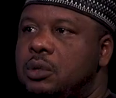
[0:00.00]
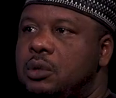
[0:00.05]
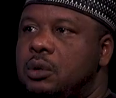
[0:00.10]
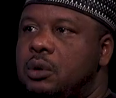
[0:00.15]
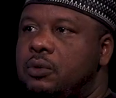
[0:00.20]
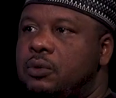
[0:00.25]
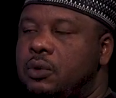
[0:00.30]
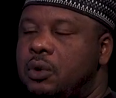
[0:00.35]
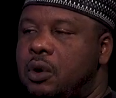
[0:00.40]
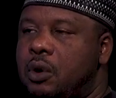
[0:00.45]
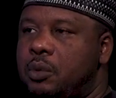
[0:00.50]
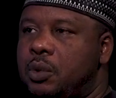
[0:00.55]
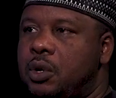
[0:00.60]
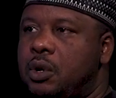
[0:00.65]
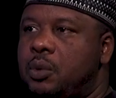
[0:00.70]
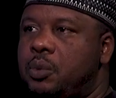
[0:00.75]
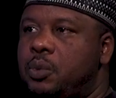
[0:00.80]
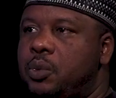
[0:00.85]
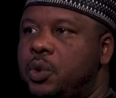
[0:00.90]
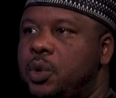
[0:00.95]
of coming
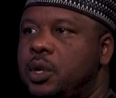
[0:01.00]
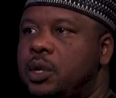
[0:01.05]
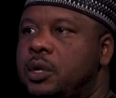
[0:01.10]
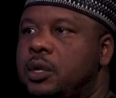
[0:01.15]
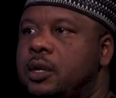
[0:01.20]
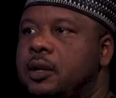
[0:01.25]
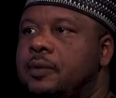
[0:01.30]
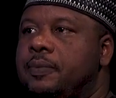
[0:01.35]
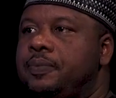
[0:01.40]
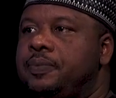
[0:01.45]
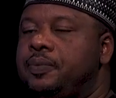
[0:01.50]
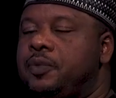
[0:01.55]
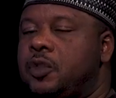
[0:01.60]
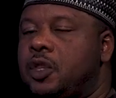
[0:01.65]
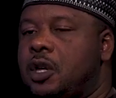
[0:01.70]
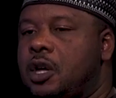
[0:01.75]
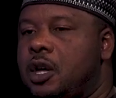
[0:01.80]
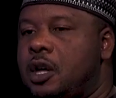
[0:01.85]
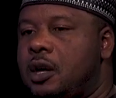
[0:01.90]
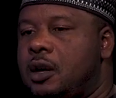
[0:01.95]
up with
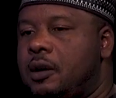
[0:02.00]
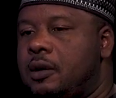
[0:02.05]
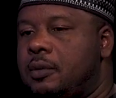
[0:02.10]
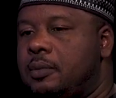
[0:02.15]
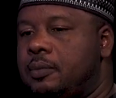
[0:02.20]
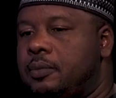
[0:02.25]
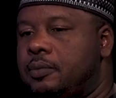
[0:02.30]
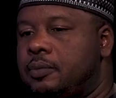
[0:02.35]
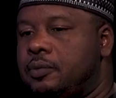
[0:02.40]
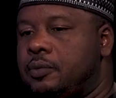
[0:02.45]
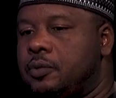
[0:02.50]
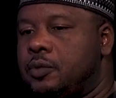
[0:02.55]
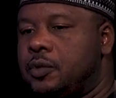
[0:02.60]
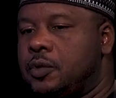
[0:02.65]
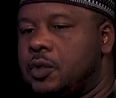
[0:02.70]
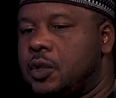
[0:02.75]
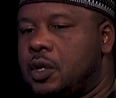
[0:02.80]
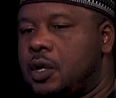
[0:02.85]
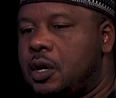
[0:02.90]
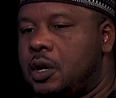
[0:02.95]
um,
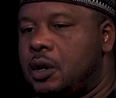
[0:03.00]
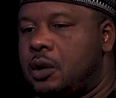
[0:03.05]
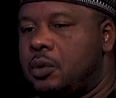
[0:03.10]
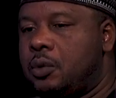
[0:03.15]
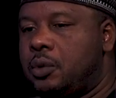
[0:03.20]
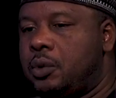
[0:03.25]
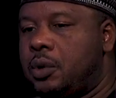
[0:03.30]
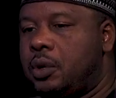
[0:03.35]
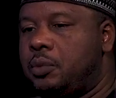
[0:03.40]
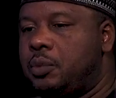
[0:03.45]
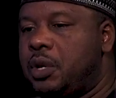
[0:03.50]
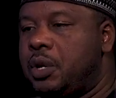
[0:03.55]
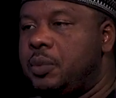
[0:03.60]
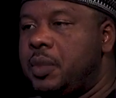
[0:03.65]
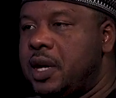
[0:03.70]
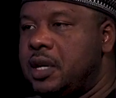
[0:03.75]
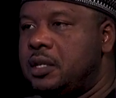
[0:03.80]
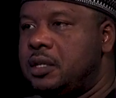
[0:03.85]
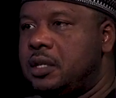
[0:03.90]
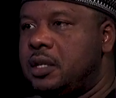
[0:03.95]
uh,
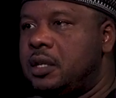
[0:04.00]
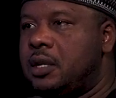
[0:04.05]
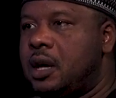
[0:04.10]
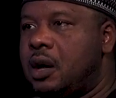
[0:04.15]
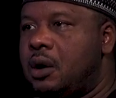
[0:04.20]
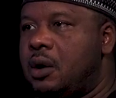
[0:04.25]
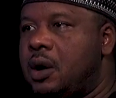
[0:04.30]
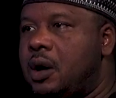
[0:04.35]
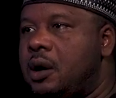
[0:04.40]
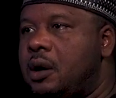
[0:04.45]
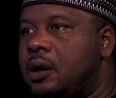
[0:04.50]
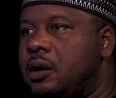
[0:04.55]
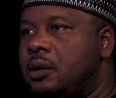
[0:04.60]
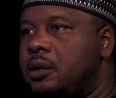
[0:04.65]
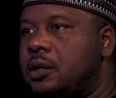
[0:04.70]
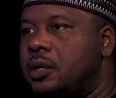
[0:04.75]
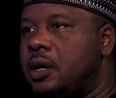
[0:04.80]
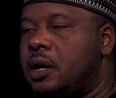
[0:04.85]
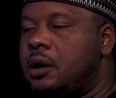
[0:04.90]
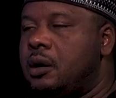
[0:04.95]
implementing our,
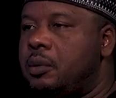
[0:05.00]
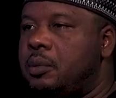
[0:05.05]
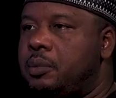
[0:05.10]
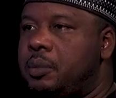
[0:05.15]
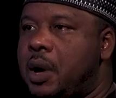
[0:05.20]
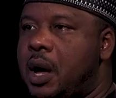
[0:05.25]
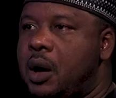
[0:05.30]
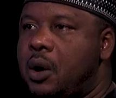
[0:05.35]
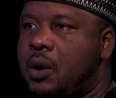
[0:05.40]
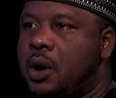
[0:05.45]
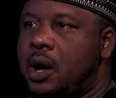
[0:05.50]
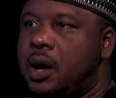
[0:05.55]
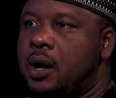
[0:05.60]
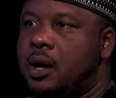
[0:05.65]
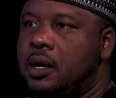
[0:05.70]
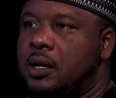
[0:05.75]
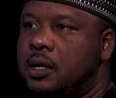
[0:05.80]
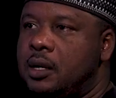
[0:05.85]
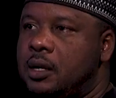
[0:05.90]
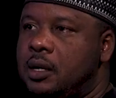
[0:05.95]
our uh,
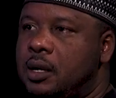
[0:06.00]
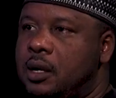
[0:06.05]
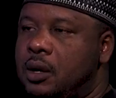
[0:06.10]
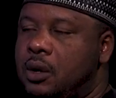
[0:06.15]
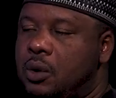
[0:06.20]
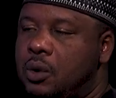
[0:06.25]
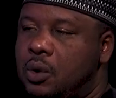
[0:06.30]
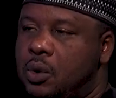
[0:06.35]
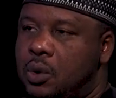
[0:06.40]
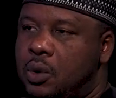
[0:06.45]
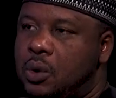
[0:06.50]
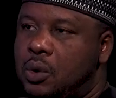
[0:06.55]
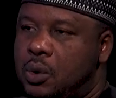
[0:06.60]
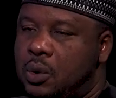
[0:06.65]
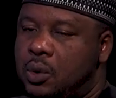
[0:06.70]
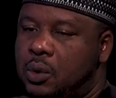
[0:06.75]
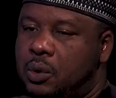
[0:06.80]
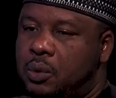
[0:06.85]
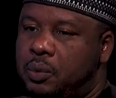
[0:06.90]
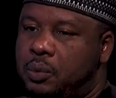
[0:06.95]
power
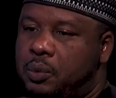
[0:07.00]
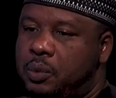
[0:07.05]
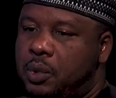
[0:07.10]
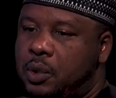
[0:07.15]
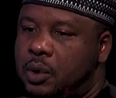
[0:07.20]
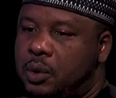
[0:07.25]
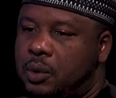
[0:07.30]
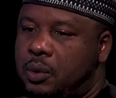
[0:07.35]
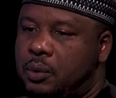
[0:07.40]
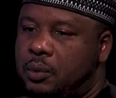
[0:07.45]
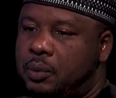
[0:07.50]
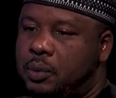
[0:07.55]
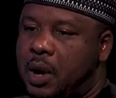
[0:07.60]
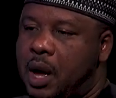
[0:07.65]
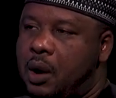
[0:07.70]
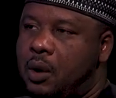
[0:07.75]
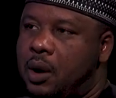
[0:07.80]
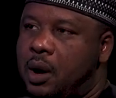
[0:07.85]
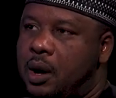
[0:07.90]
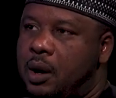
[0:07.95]
or um,
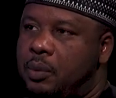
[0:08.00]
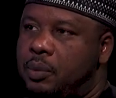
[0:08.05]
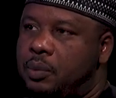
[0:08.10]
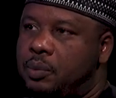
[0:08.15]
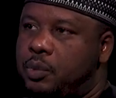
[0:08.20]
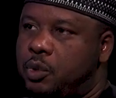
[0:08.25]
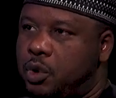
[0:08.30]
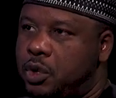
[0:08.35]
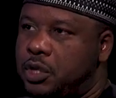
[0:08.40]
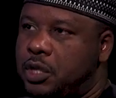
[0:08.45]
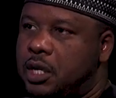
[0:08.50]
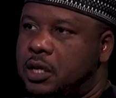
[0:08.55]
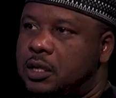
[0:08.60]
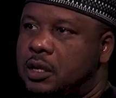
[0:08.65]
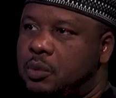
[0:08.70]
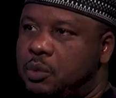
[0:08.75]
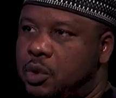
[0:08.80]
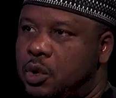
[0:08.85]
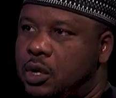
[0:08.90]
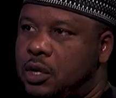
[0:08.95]
power projects
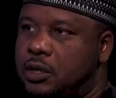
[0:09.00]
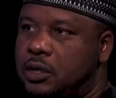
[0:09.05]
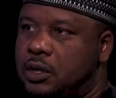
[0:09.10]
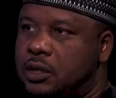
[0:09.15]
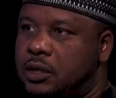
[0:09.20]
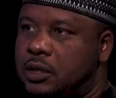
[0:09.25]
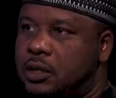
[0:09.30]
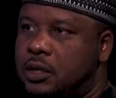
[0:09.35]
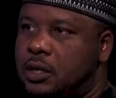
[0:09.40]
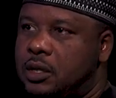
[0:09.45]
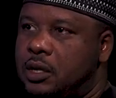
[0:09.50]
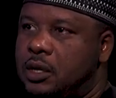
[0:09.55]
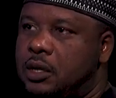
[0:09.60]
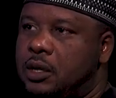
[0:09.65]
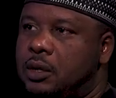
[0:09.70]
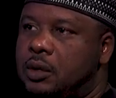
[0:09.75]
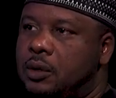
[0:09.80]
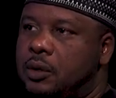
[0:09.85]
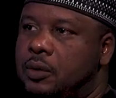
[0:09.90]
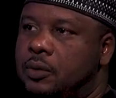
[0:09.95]
and policies.
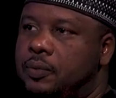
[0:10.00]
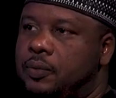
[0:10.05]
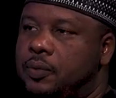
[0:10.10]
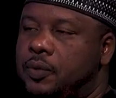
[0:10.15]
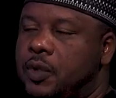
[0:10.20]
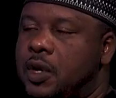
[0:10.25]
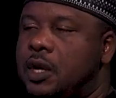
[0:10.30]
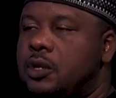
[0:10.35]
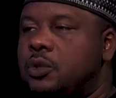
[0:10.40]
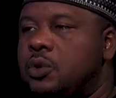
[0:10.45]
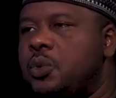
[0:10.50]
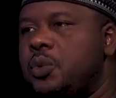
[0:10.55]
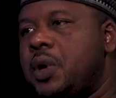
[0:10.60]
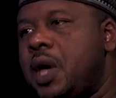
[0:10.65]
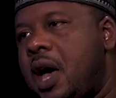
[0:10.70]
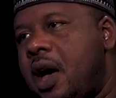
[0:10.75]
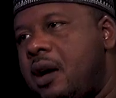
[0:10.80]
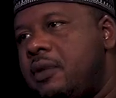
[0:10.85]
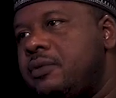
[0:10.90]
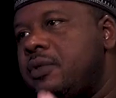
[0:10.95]
Mm. You know? Yeah, so we
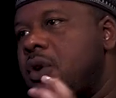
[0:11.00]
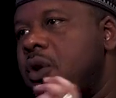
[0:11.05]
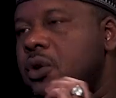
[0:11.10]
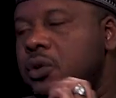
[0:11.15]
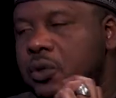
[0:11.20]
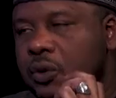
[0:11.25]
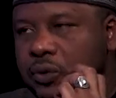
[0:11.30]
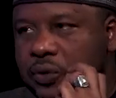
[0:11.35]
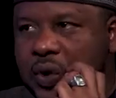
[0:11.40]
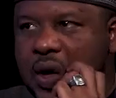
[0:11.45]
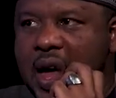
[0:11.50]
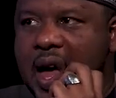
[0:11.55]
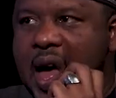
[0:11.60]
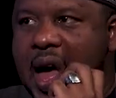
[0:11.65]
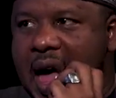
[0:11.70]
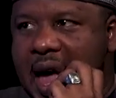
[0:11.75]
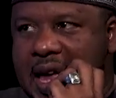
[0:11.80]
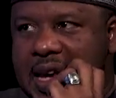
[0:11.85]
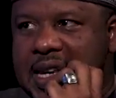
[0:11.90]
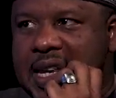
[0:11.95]
have a lot of uh,
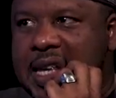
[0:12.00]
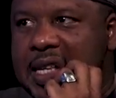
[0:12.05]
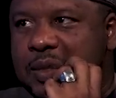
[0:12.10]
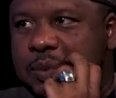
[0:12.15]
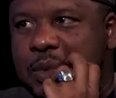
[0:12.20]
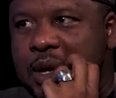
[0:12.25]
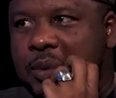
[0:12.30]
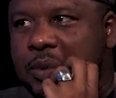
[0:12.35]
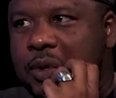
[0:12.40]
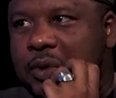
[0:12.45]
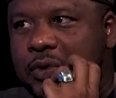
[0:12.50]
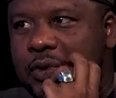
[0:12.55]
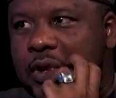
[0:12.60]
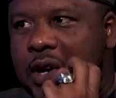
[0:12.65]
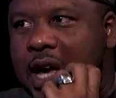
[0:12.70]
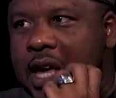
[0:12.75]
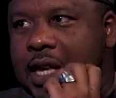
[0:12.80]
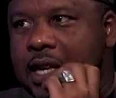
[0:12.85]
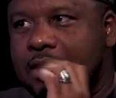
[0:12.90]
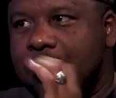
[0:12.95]
ideas. Maybe if you can give